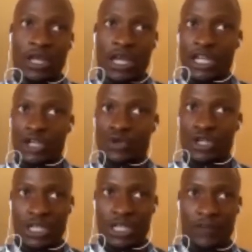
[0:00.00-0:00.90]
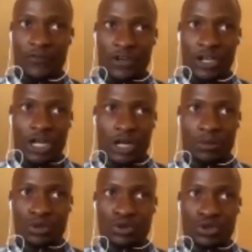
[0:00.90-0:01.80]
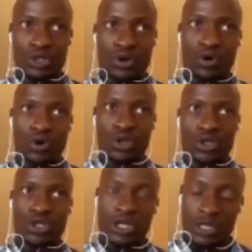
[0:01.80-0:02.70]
the Under-20 Africa Cup, which was in Congo in